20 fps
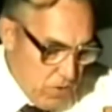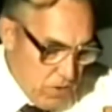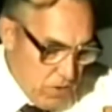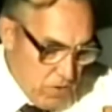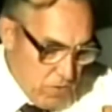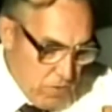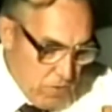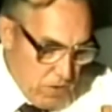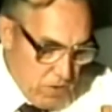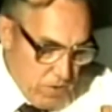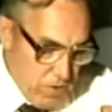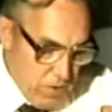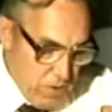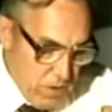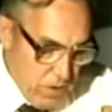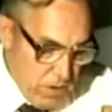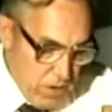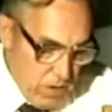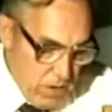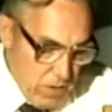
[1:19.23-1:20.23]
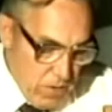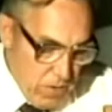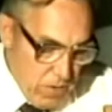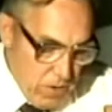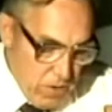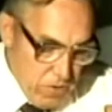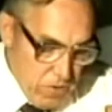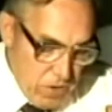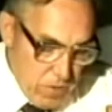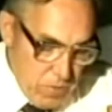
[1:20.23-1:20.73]
For this reason,
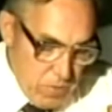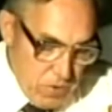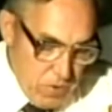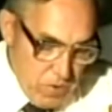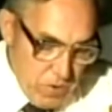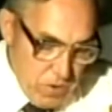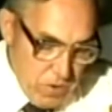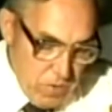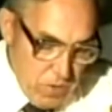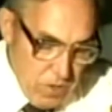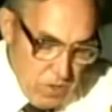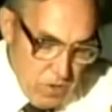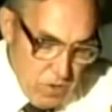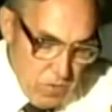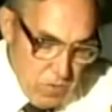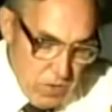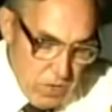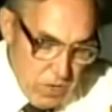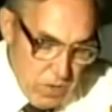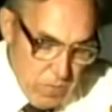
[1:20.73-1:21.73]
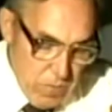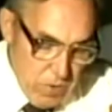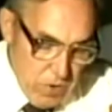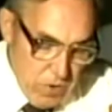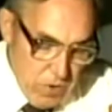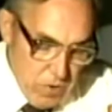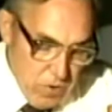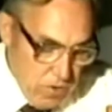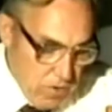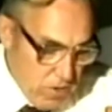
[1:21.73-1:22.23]
the descriptions of the human
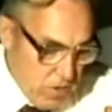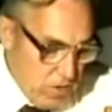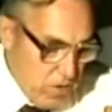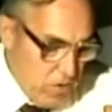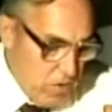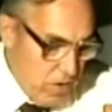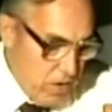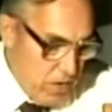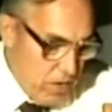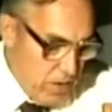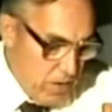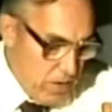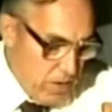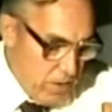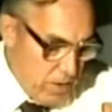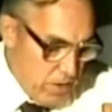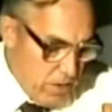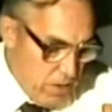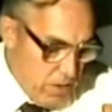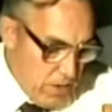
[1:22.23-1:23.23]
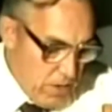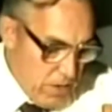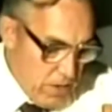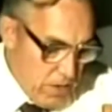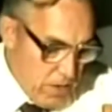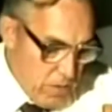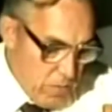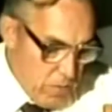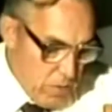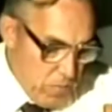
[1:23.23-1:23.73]
embryo in the Quran
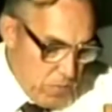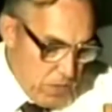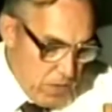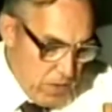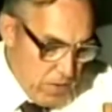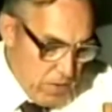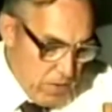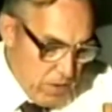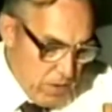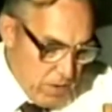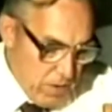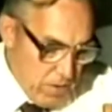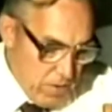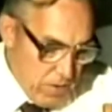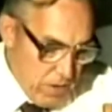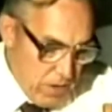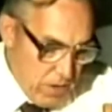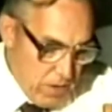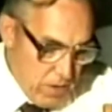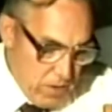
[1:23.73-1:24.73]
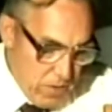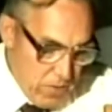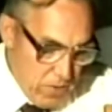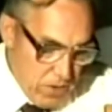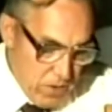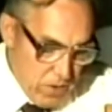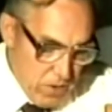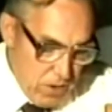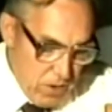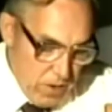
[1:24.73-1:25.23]
cannot be based on
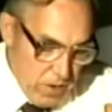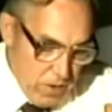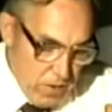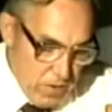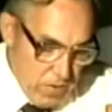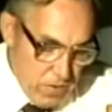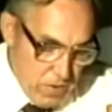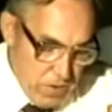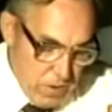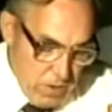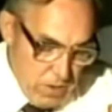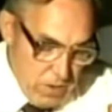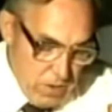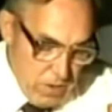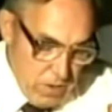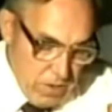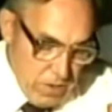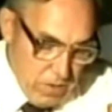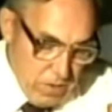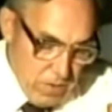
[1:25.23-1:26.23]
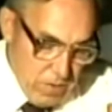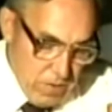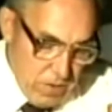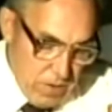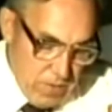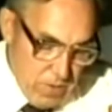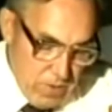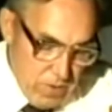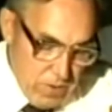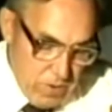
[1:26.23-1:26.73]
scientific knowledge in the
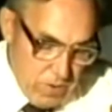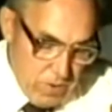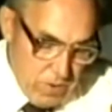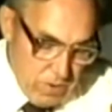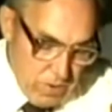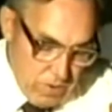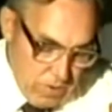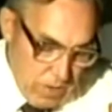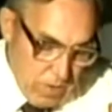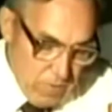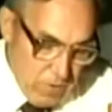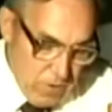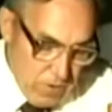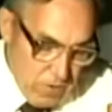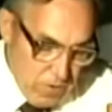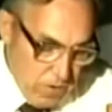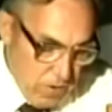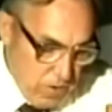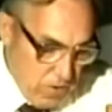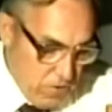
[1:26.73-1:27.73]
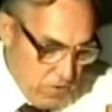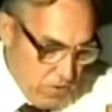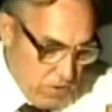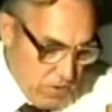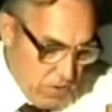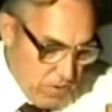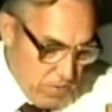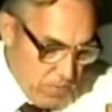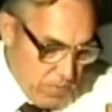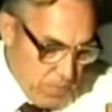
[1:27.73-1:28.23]
7th
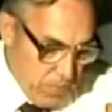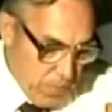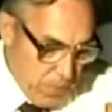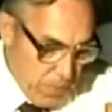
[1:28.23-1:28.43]
century.